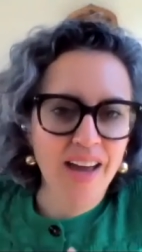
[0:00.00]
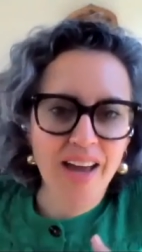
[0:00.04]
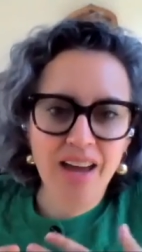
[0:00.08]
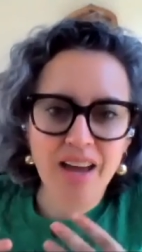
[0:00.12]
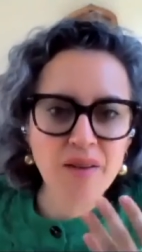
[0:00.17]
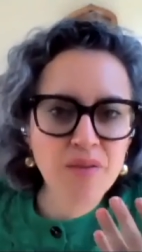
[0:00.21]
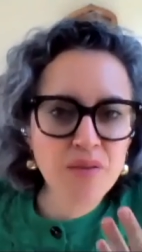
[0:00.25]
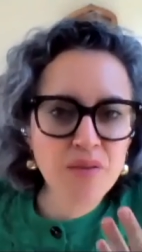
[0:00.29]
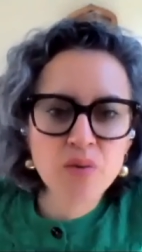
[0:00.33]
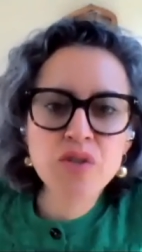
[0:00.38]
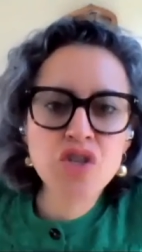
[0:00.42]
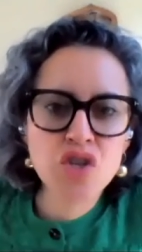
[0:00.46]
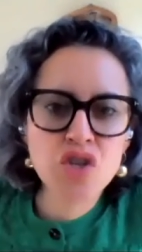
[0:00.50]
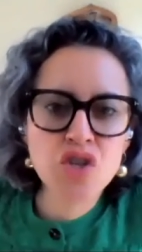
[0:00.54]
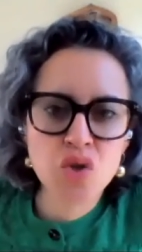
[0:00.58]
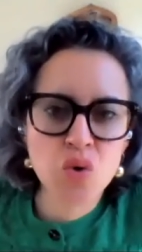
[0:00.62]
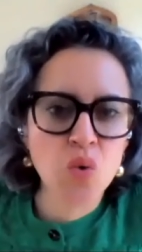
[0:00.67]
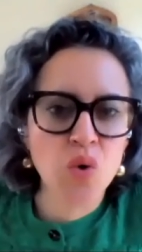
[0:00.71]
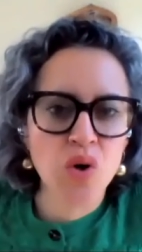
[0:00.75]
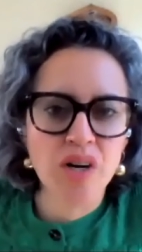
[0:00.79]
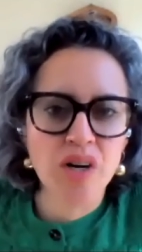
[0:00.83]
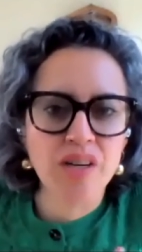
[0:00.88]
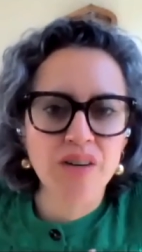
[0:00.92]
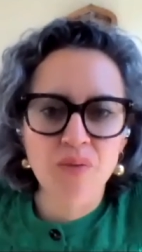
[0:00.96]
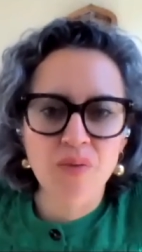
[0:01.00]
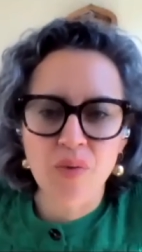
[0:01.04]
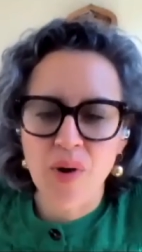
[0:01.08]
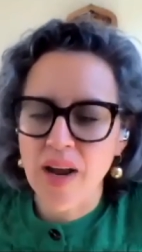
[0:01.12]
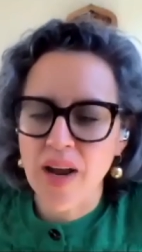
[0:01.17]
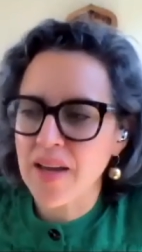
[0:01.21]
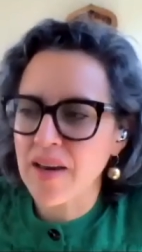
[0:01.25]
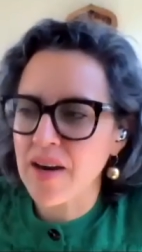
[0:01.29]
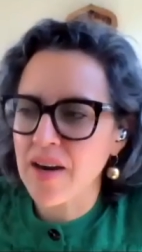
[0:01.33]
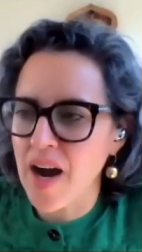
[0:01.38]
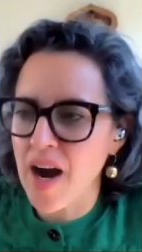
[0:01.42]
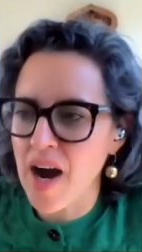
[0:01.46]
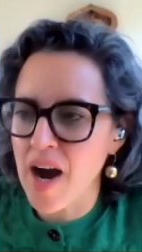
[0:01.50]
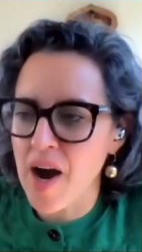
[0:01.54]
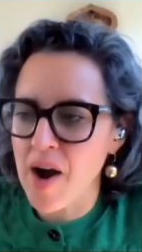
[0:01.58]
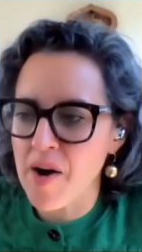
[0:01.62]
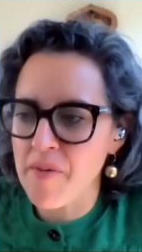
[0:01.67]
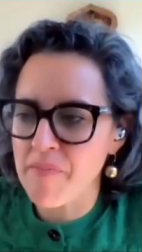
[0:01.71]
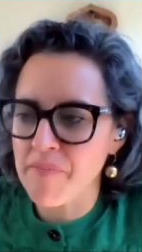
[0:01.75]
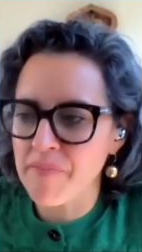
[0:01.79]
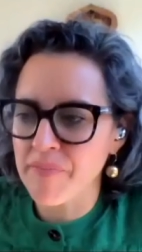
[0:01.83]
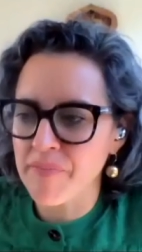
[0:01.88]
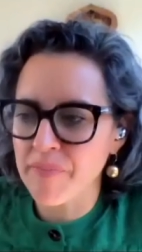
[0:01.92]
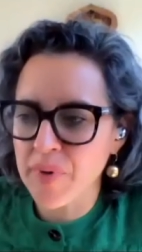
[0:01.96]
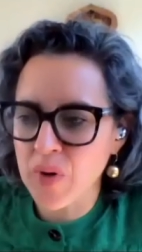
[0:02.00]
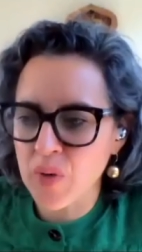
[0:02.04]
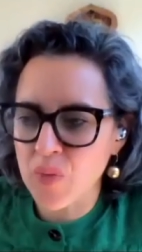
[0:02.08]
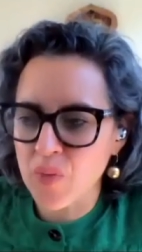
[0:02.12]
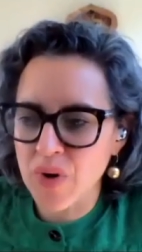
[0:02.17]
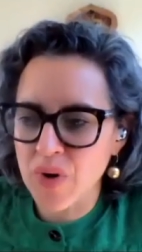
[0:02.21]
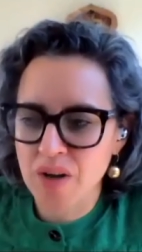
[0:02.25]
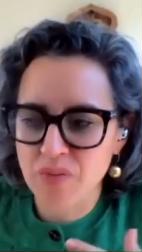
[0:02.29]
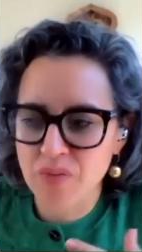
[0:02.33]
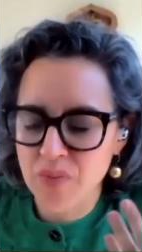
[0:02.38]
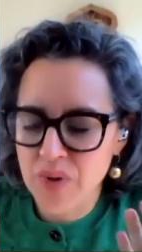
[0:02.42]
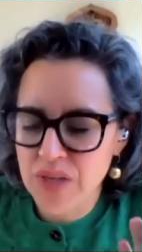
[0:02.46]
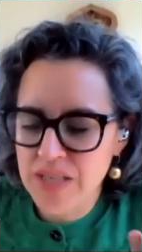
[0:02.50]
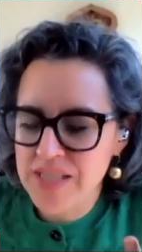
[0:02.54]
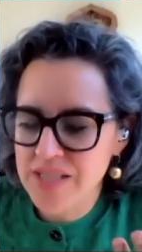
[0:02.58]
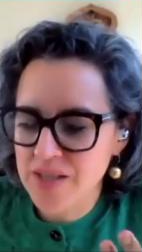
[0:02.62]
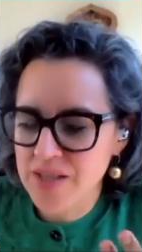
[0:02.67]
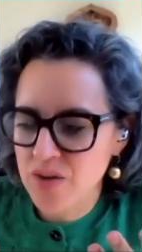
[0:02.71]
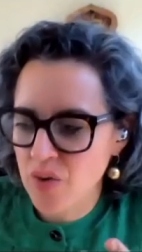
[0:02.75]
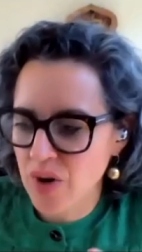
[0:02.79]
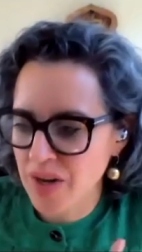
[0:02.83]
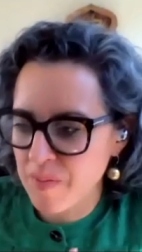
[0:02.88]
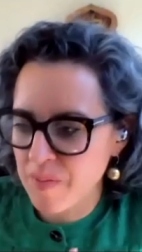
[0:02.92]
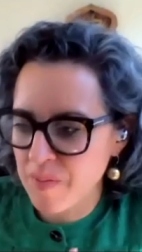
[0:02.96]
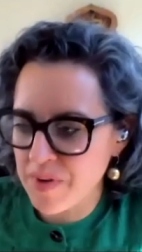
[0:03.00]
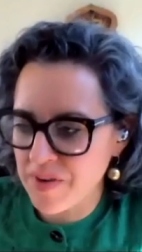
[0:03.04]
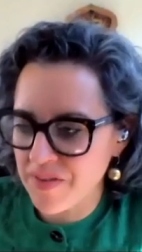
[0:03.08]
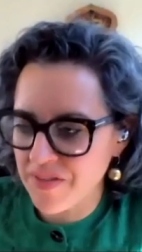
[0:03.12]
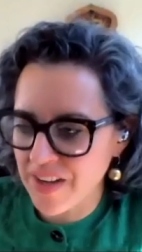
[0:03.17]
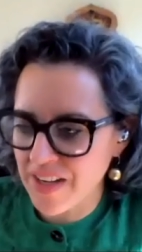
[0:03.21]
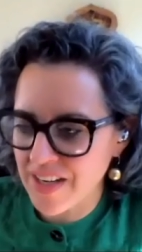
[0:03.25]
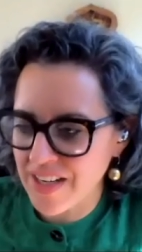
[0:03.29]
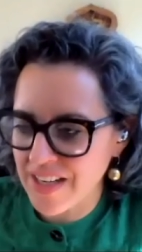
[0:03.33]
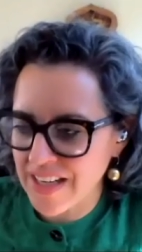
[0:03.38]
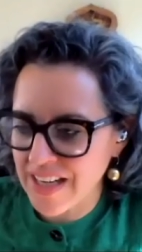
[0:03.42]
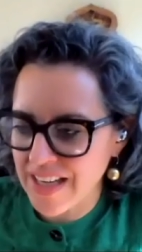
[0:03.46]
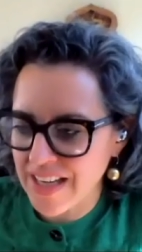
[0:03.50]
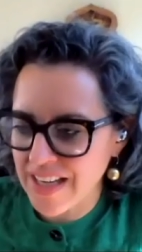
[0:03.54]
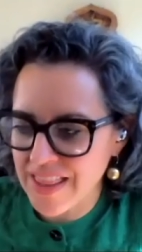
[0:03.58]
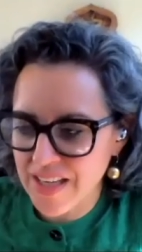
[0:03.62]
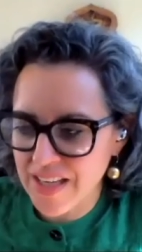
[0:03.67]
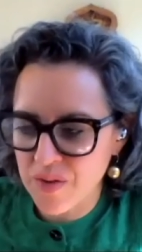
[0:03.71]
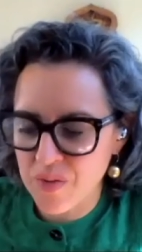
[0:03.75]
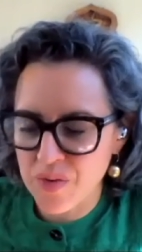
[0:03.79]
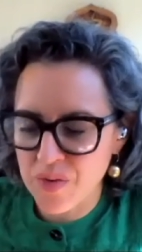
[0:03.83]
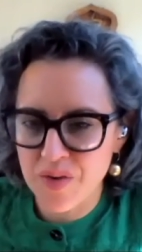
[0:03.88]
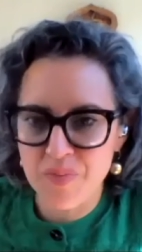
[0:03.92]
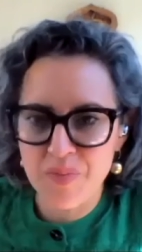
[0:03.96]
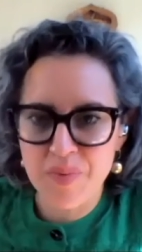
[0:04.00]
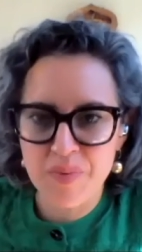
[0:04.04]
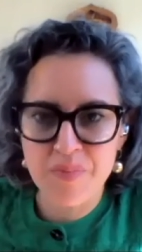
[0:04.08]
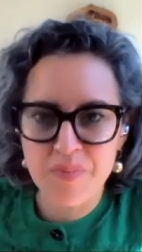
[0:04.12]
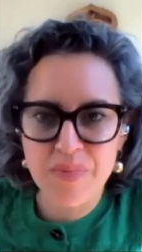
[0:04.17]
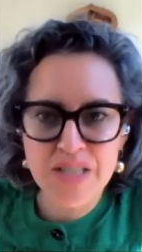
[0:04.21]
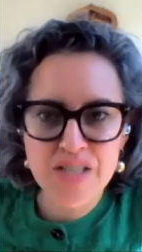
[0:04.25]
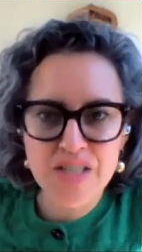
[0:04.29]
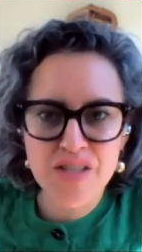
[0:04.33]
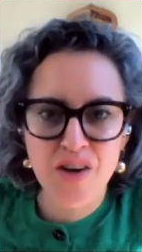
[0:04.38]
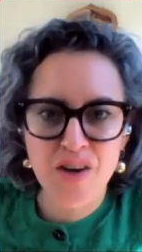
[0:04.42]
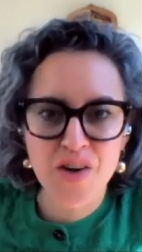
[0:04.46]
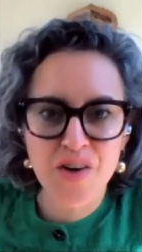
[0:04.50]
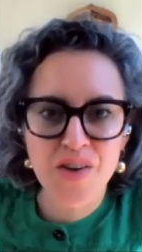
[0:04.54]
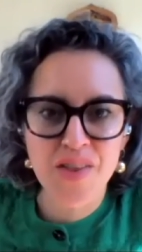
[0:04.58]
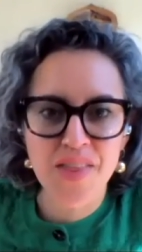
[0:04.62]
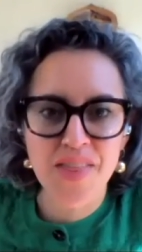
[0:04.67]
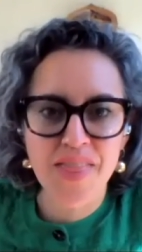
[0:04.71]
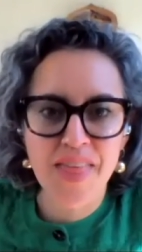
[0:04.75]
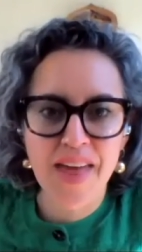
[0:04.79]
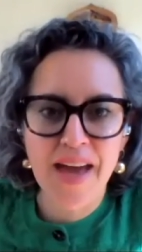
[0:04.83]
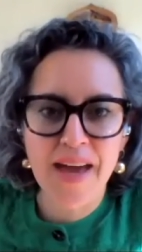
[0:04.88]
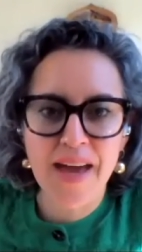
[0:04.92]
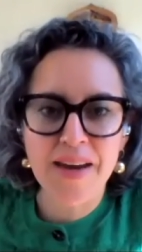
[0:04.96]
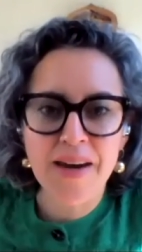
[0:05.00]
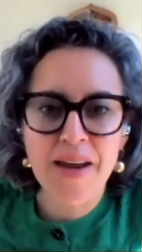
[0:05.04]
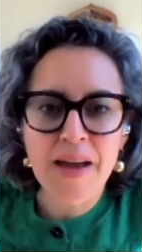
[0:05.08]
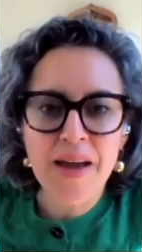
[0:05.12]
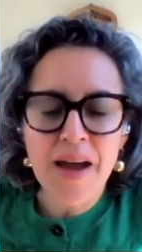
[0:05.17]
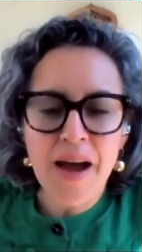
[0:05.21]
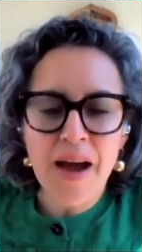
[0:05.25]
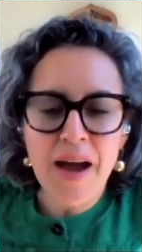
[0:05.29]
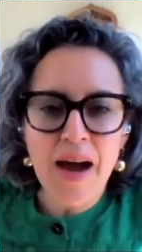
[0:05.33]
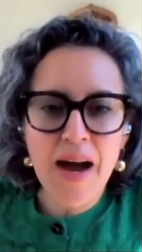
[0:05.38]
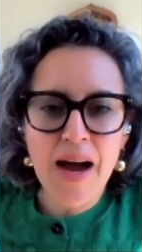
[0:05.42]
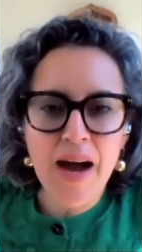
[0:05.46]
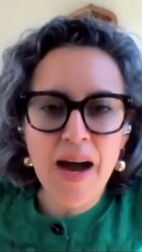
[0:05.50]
It was short, right? Um, but and we did quite a bit of editing. I think it would have been much longer than that.